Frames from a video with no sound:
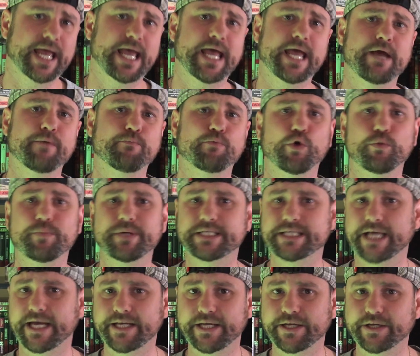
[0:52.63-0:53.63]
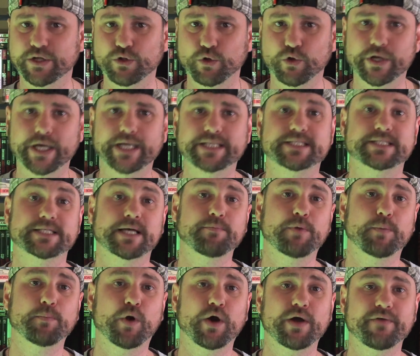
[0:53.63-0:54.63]
and we'll be taking a look at some
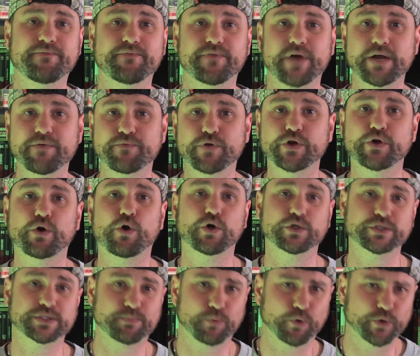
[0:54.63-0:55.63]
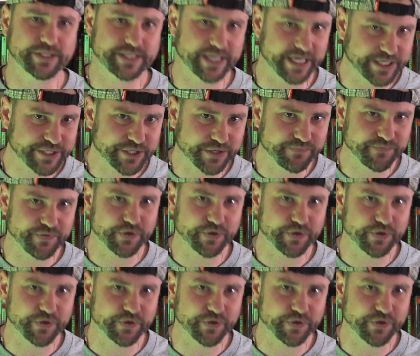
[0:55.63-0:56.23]
of my favorite Ozploitation